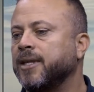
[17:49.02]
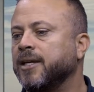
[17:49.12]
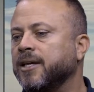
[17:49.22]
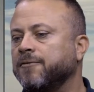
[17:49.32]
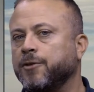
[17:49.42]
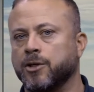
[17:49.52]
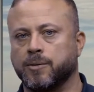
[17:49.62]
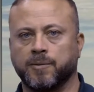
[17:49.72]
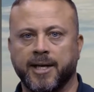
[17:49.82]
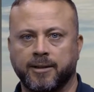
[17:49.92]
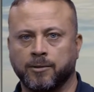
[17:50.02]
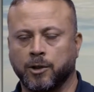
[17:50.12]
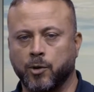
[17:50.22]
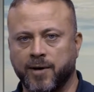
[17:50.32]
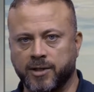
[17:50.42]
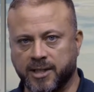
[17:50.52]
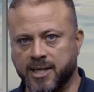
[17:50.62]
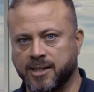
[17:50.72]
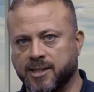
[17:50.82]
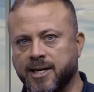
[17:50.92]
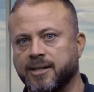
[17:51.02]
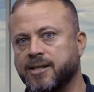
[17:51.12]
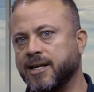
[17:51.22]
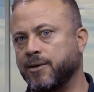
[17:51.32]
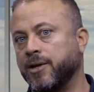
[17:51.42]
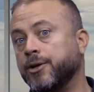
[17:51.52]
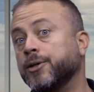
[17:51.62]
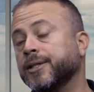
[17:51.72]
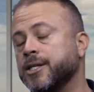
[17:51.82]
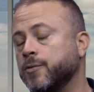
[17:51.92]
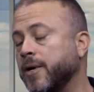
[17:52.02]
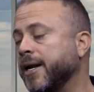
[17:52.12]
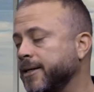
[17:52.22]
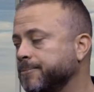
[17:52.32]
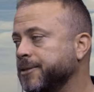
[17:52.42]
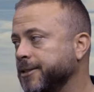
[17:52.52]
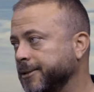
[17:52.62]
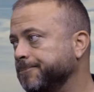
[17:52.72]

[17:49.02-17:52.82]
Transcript: if your landlord ever does decide to sell, that you're at least ready. So